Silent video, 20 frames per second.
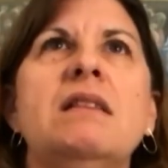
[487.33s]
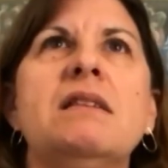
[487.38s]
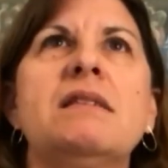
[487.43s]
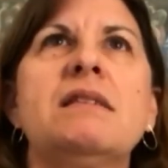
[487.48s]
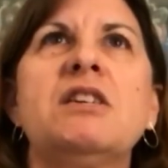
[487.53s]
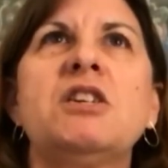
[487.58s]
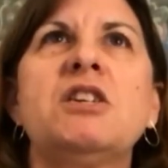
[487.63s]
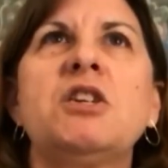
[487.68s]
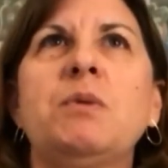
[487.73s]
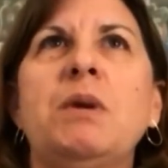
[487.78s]

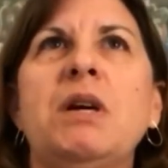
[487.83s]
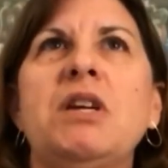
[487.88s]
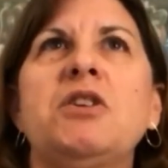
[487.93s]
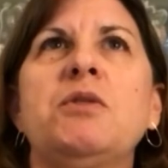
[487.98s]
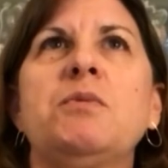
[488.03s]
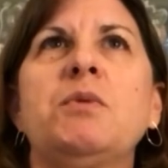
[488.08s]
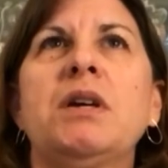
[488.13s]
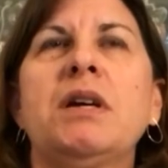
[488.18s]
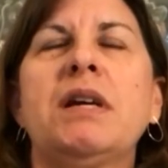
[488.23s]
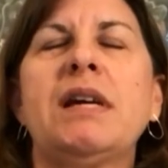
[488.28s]
situation
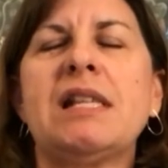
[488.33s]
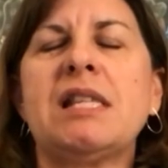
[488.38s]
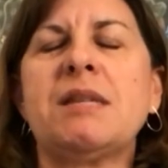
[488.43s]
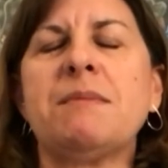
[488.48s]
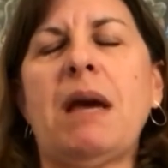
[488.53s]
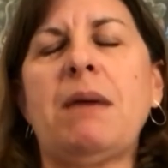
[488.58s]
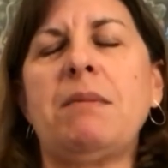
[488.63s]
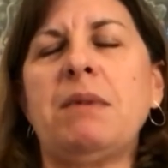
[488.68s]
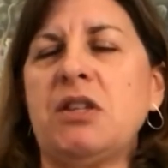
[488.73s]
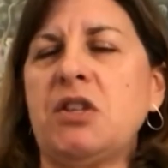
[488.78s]
where your kids
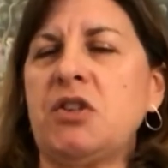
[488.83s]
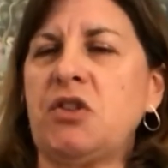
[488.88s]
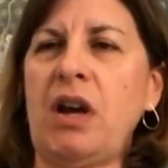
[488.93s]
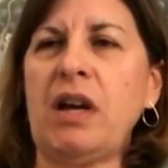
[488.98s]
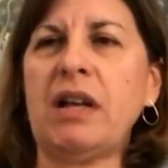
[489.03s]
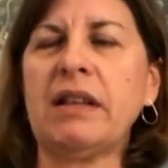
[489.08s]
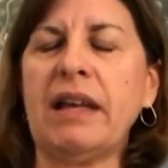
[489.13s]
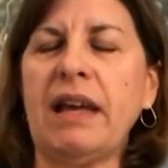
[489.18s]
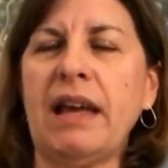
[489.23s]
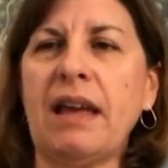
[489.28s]
might be
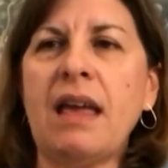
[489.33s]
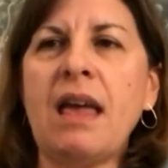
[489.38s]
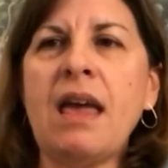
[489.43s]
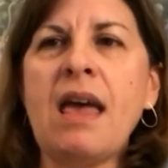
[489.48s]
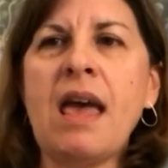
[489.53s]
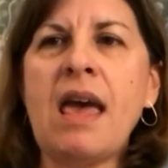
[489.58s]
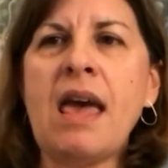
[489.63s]
struggling,